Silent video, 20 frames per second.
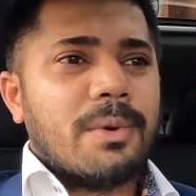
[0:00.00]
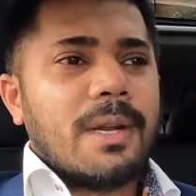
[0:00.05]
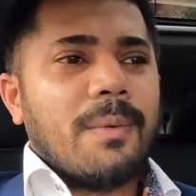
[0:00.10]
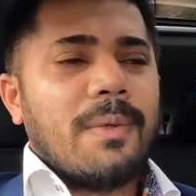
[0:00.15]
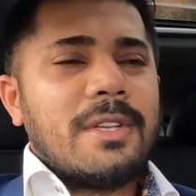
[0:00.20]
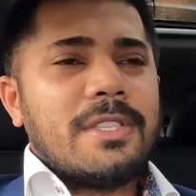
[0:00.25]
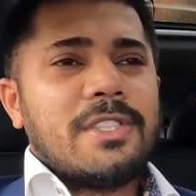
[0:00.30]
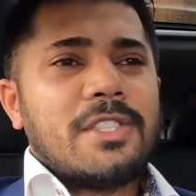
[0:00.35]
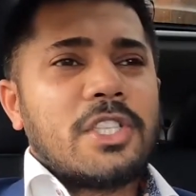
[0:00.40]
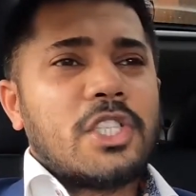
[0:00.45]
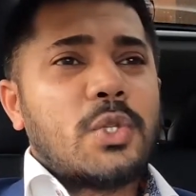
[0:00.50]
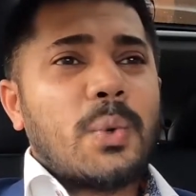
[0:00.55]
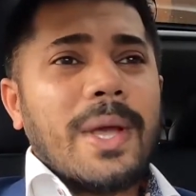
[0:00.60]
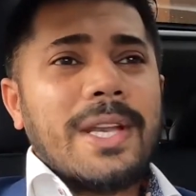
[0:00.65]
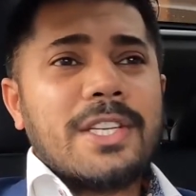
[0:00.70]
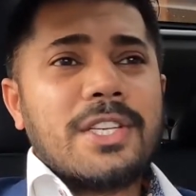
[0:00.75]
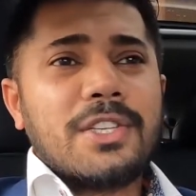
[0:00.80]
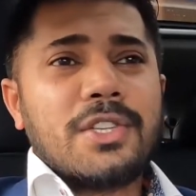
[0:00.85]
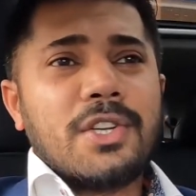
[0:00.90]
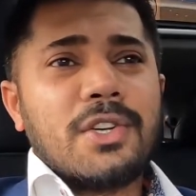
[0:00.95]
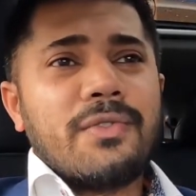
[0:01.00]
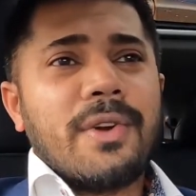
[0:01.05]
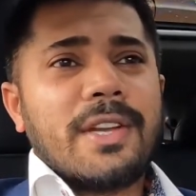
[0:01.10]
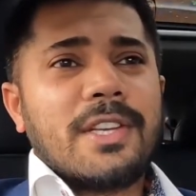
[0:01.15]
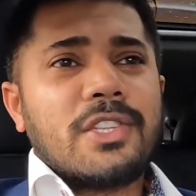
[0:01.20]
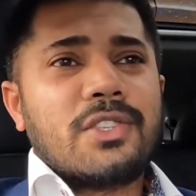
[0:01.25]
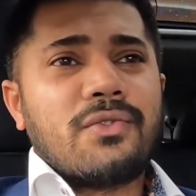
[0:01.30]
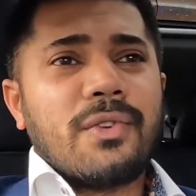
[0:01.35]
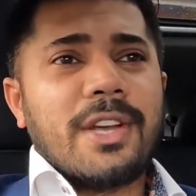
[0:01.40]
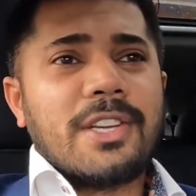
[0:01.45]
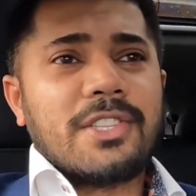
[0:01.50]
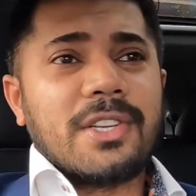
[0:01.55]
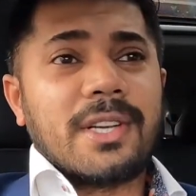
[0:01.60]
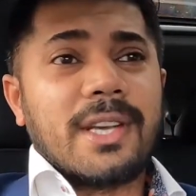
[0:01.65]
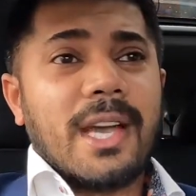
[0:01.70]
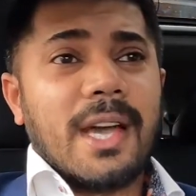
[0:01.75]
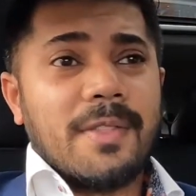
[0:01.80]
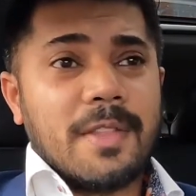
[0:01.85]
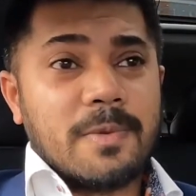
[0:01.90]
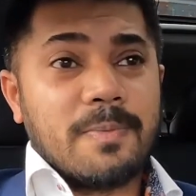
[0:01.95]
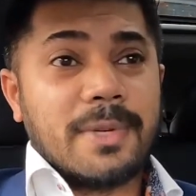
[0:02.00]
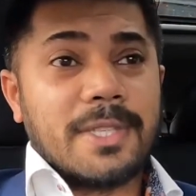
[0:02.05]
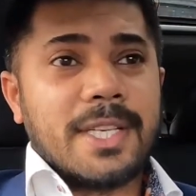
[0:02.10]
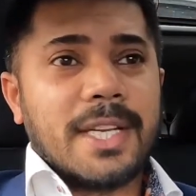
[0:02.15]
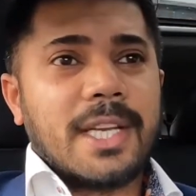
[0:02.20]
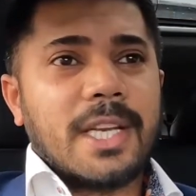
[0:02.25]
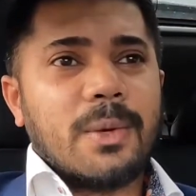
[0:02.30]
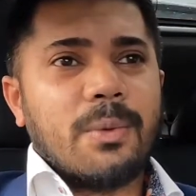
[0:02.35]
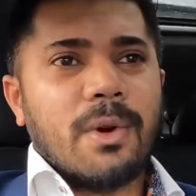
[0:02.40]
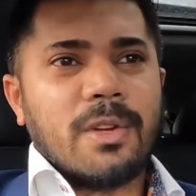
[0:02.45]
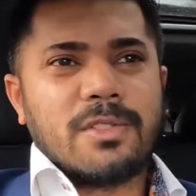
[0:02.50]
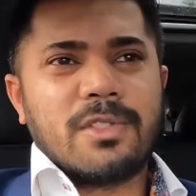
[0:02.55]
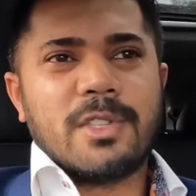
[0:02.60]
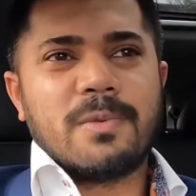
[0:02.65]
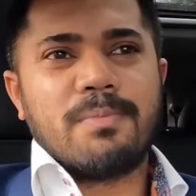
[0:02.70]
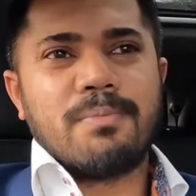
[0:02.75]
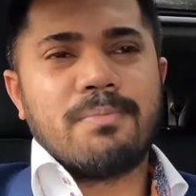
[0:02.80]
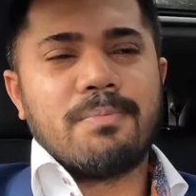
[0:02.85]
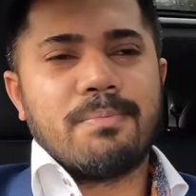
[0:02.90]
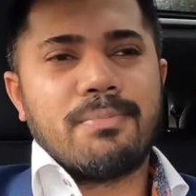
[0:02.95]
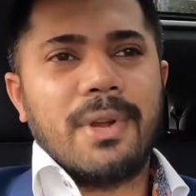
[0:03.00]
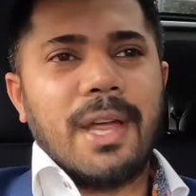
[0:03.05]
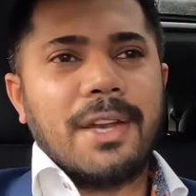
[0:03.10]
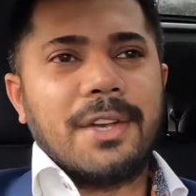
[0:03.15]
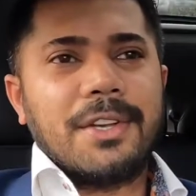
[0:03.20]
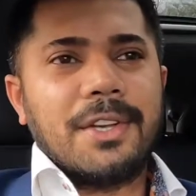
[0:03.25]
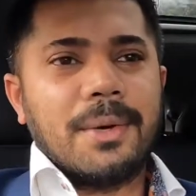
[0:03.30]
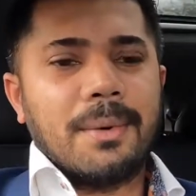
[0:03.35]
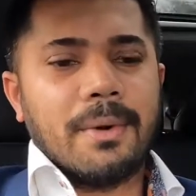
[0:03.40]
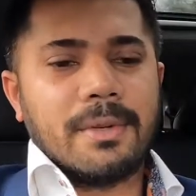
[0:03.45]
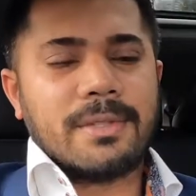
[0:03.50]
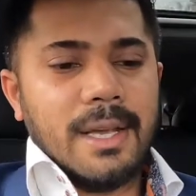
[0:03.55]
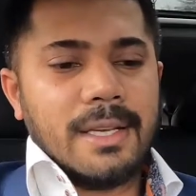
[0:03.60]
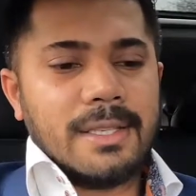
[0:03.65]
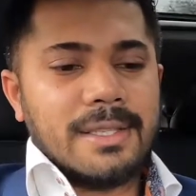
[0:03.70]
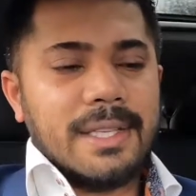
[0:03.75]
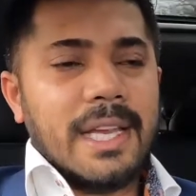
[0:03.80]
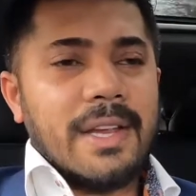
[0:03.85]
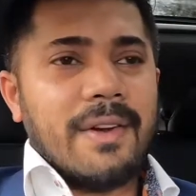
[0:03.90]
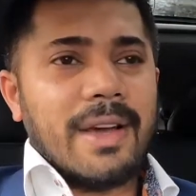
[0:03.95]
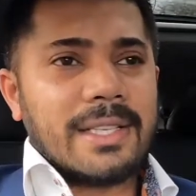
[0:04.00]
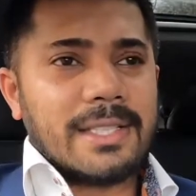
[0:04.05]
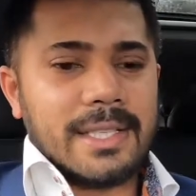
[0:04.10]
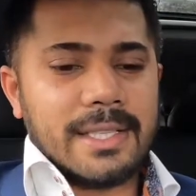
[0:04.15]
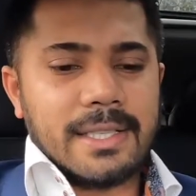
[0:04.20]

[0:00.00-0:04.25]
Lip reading: Now, this is a 22 registration car, this particular one, so it's brand new as near as it.